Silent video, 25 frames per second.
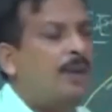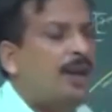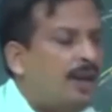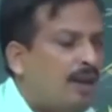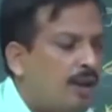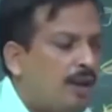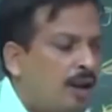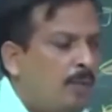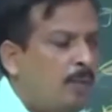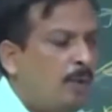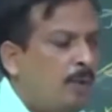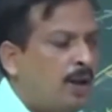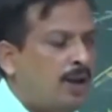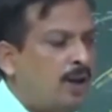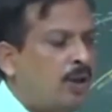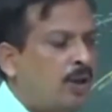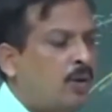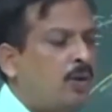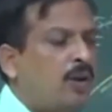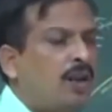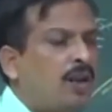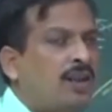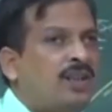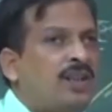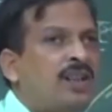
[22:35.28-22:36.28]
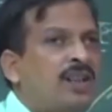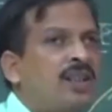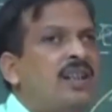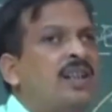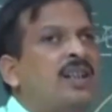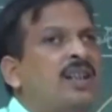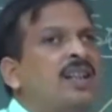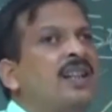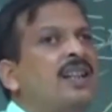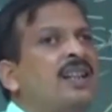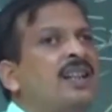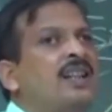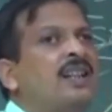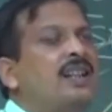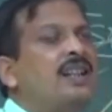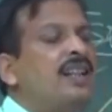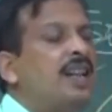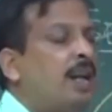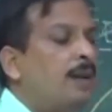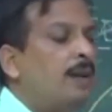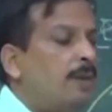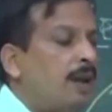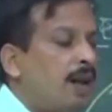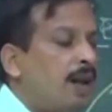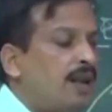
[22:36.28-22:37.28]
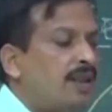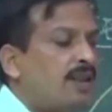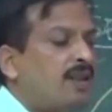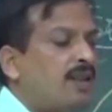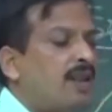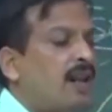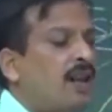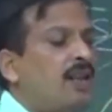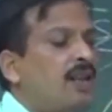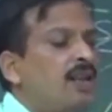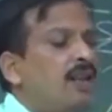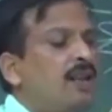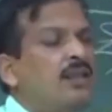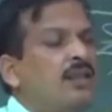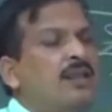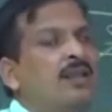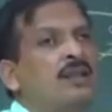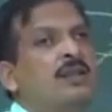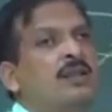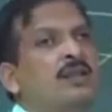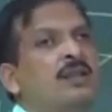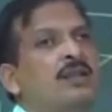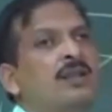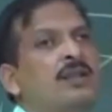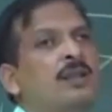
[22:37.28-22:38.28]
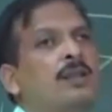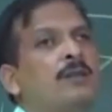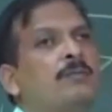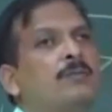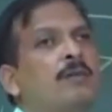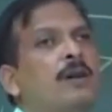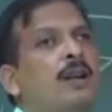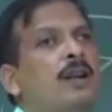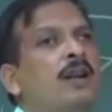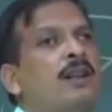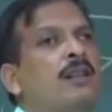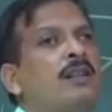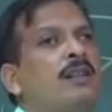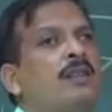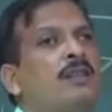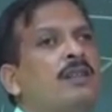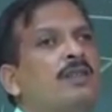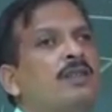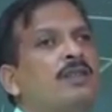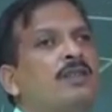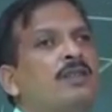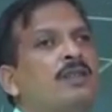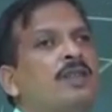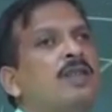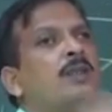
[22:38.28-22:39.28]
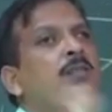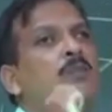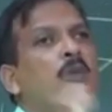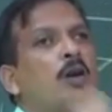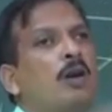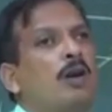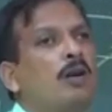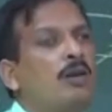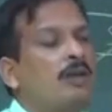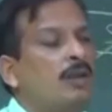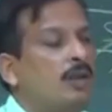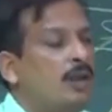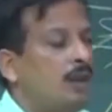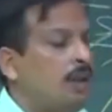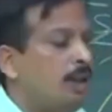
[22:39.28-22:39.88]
manner of articulation, they have assigned different symbol.